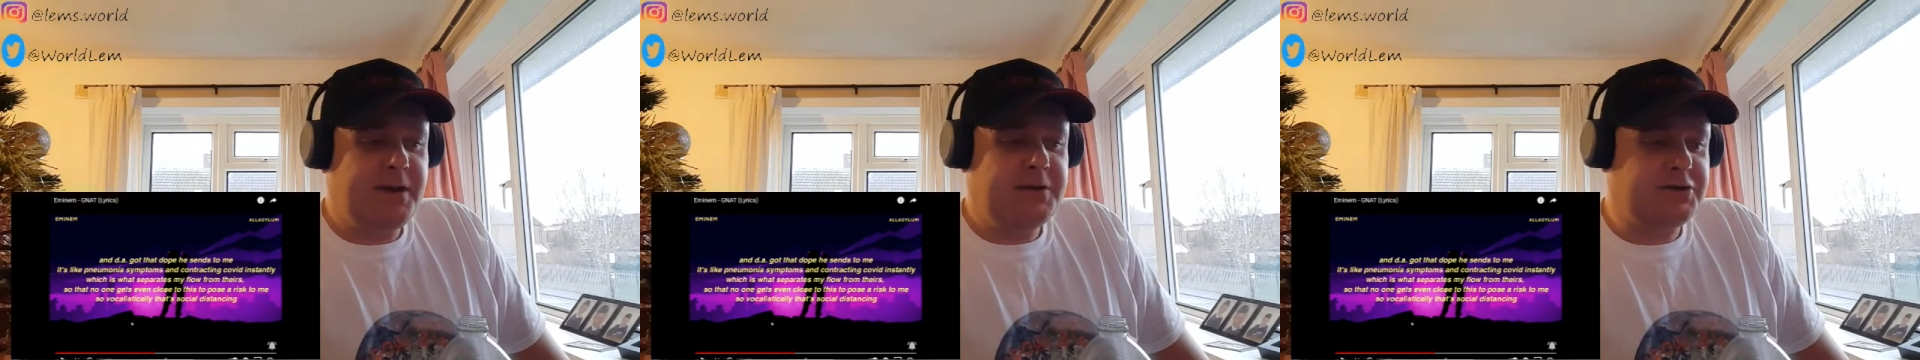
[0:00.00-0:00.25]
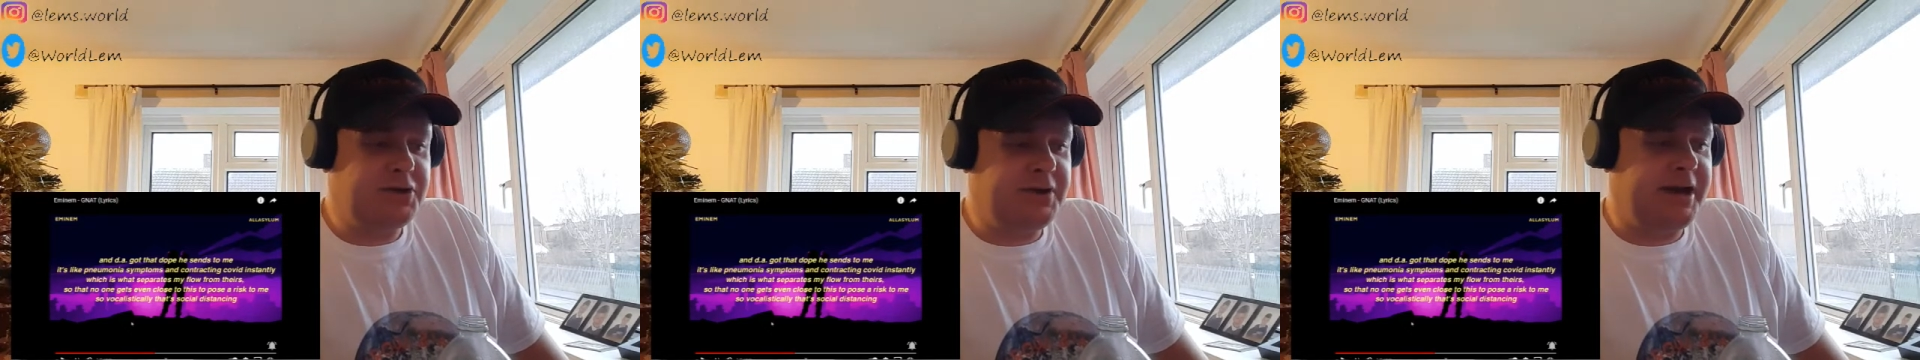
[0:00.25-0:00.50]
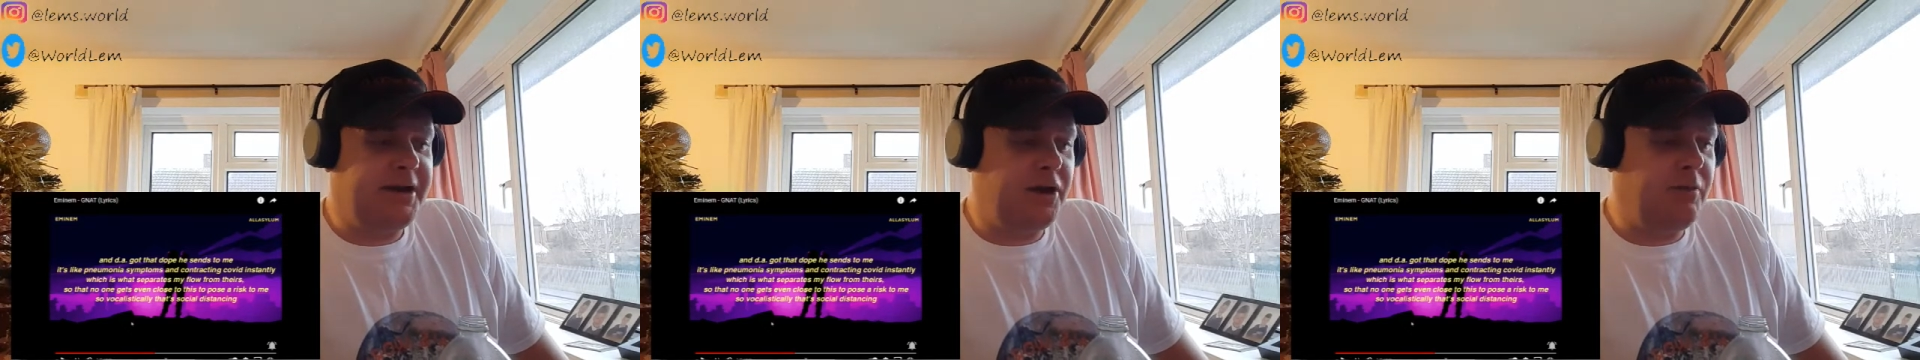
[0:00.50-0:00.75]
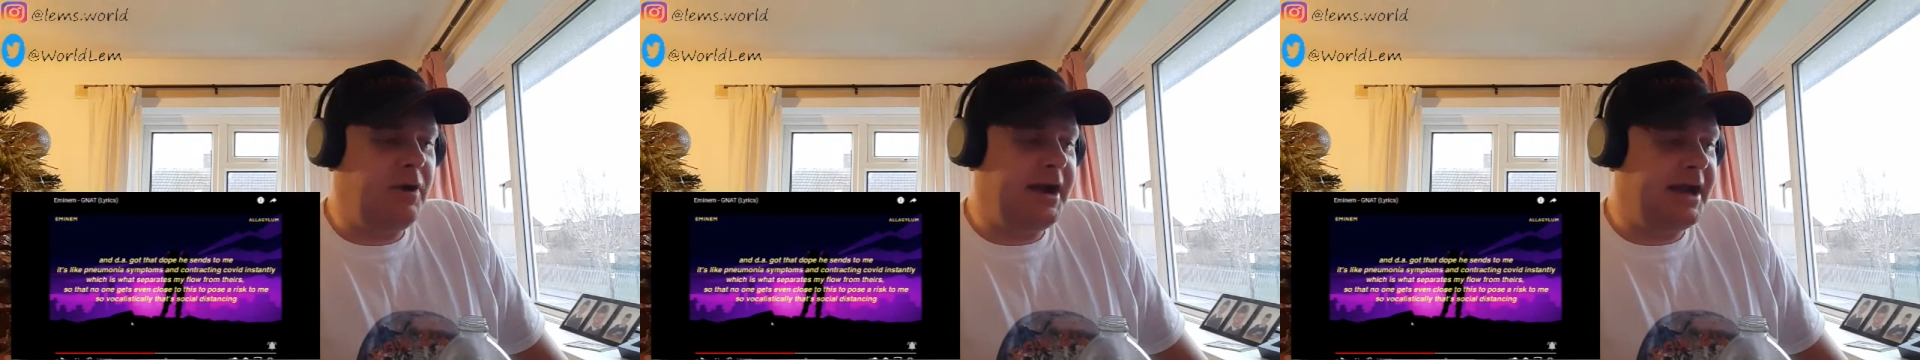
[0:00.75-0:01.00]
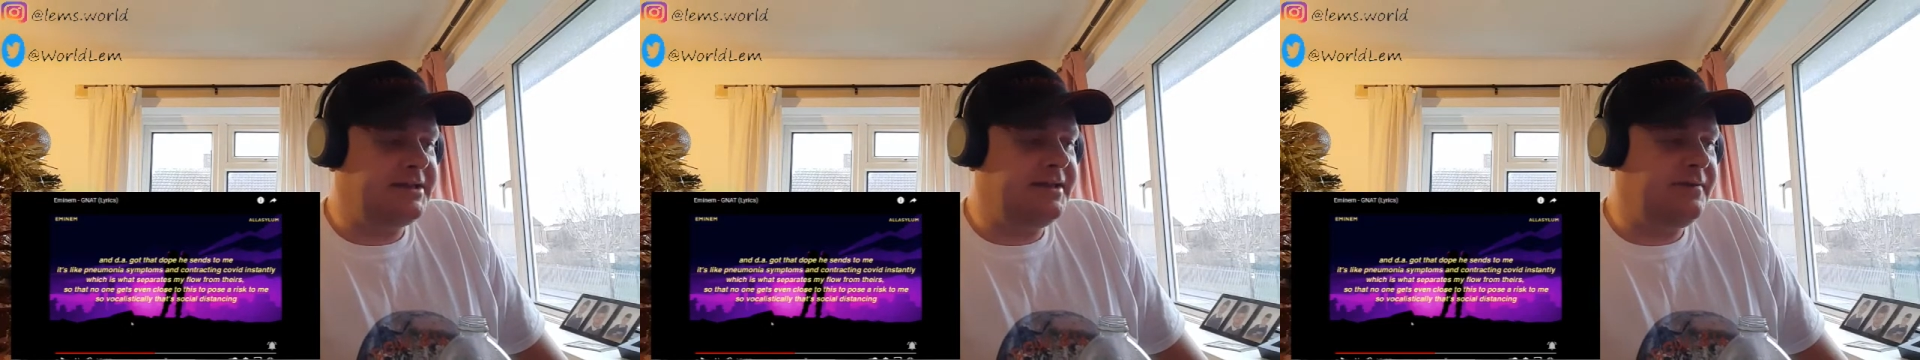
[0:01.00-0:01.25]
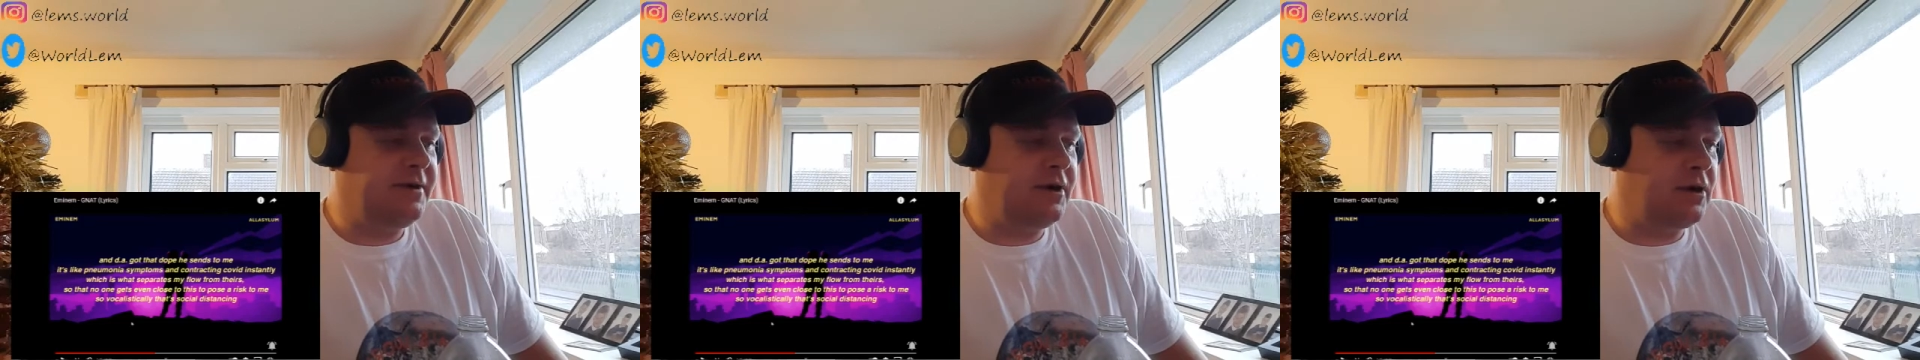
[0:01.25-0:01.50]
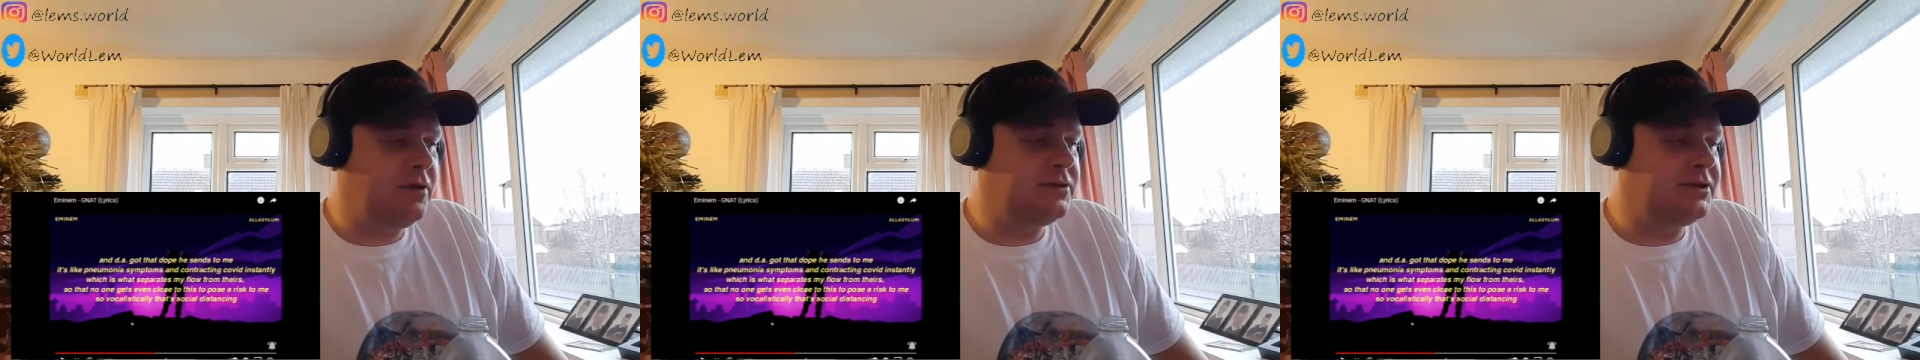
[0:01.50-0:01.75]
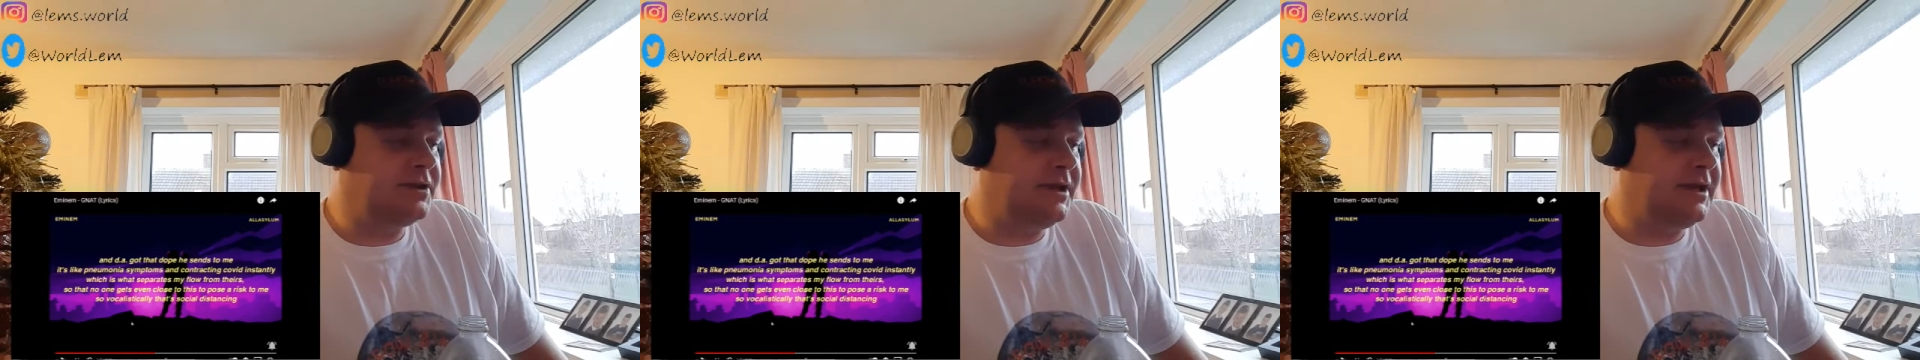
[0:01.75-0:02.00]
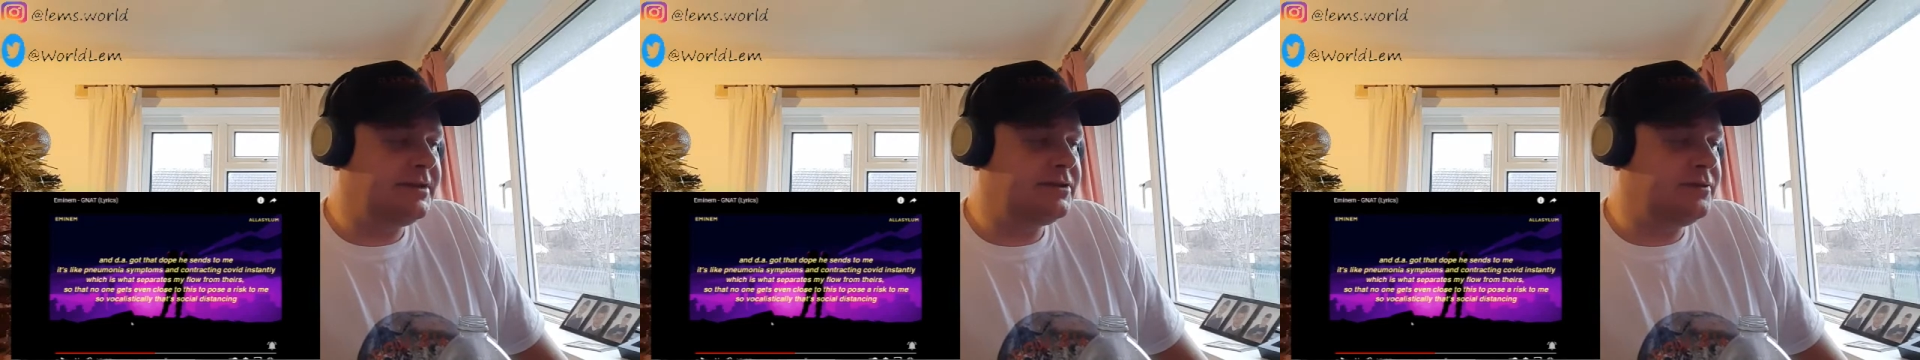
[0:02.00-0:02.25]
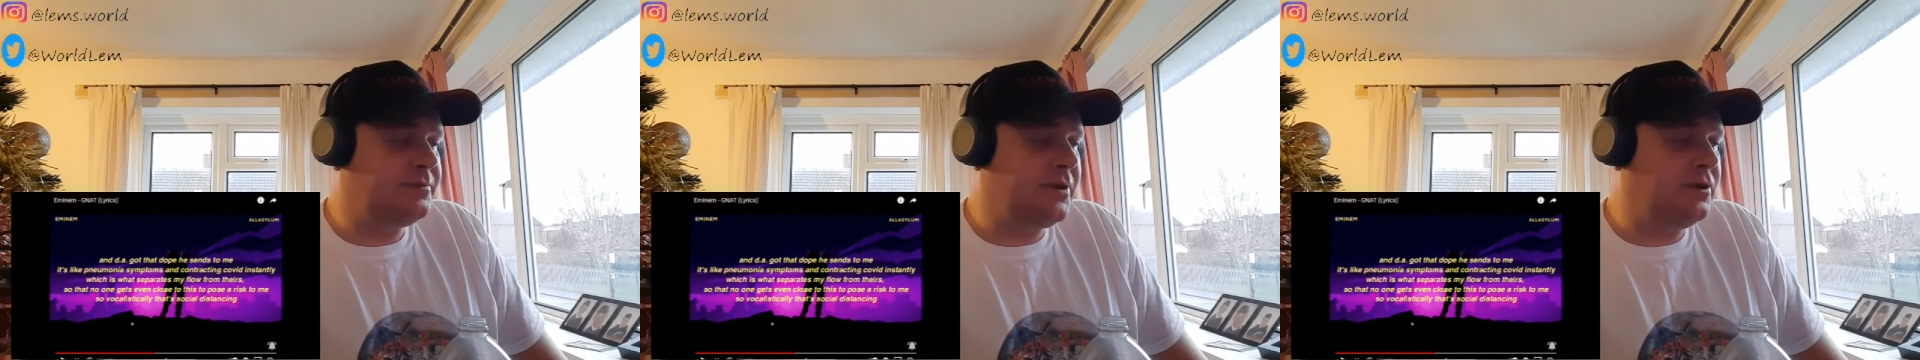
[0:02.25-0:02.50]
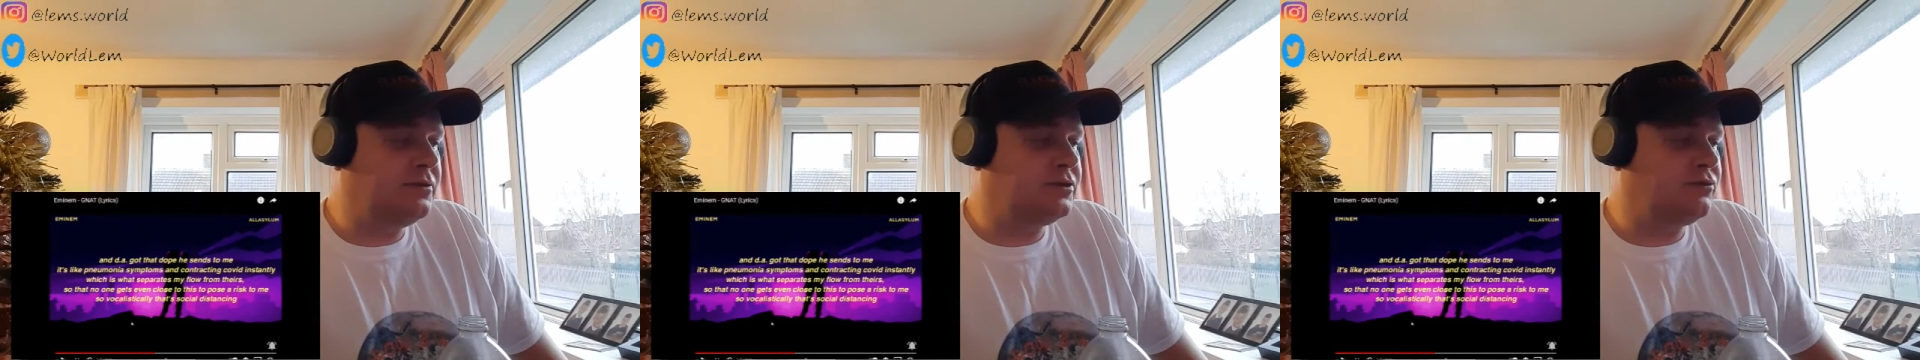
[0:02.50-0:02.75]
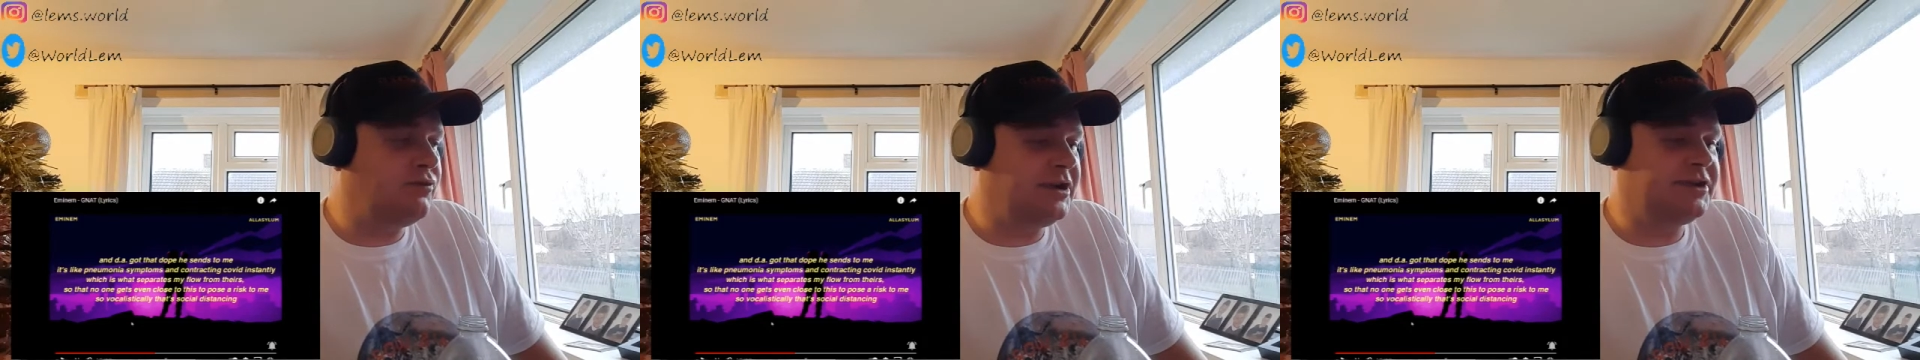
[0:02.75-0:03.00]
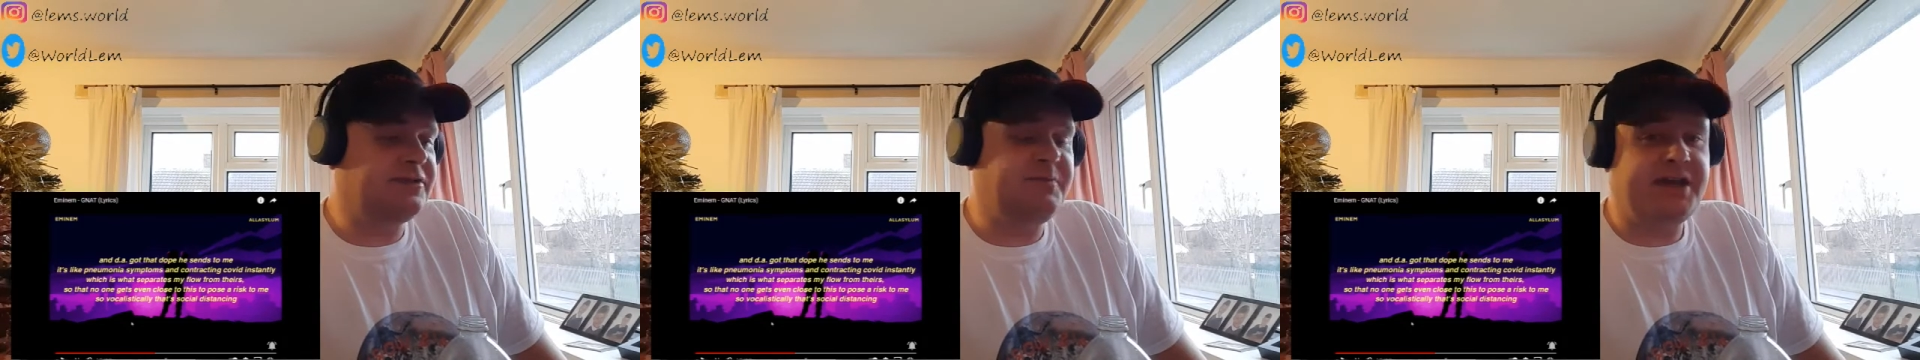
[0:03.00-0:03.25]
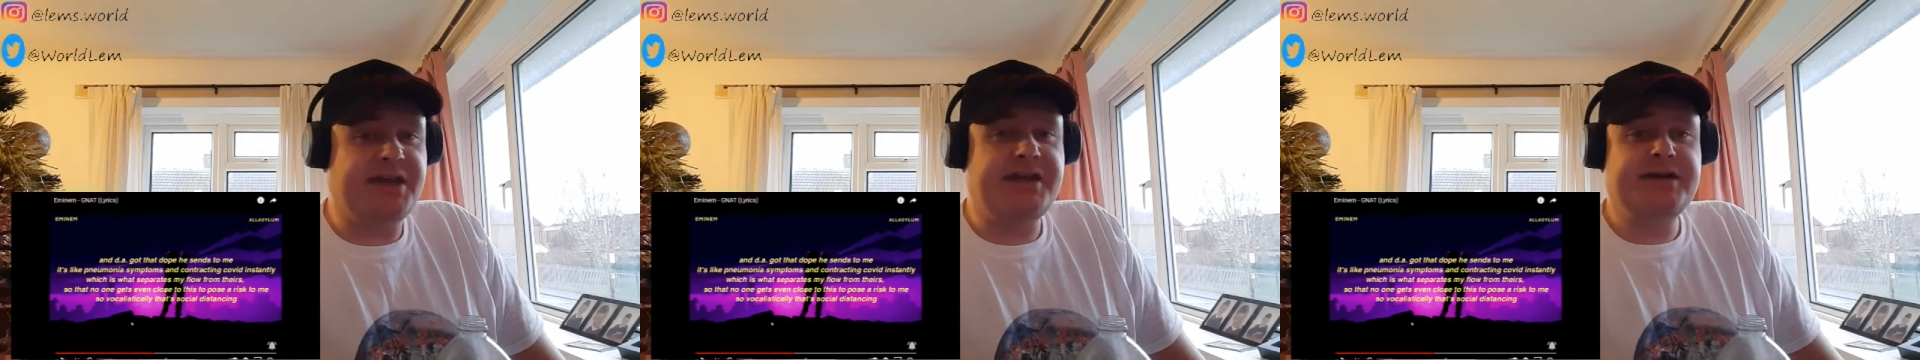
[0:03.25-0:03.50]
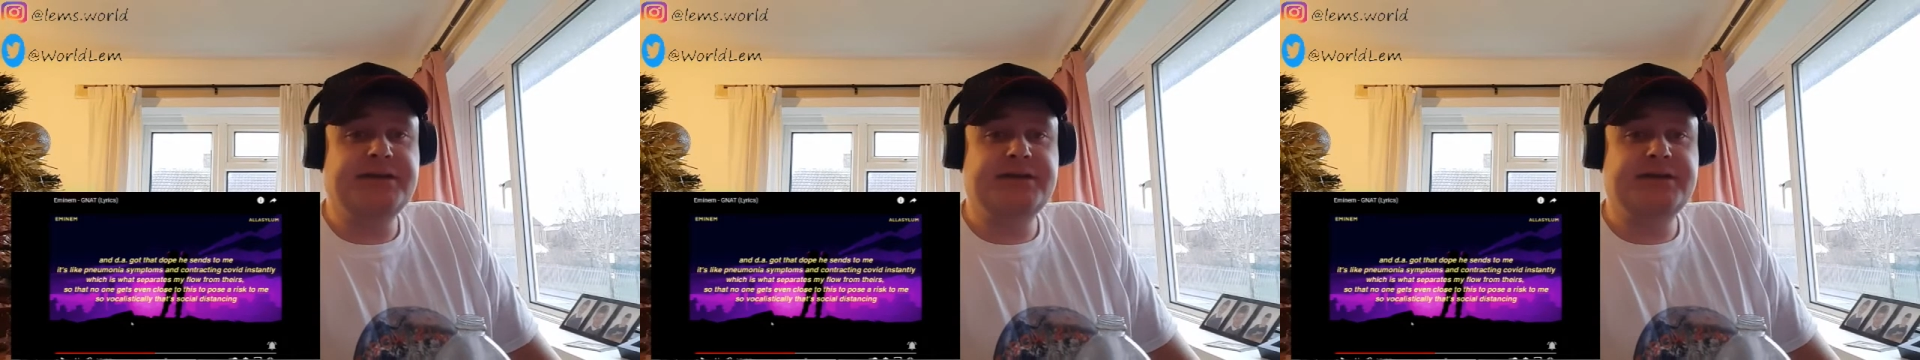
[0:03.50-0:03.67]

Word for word: so that no one gets even close to this to pose a risk to me.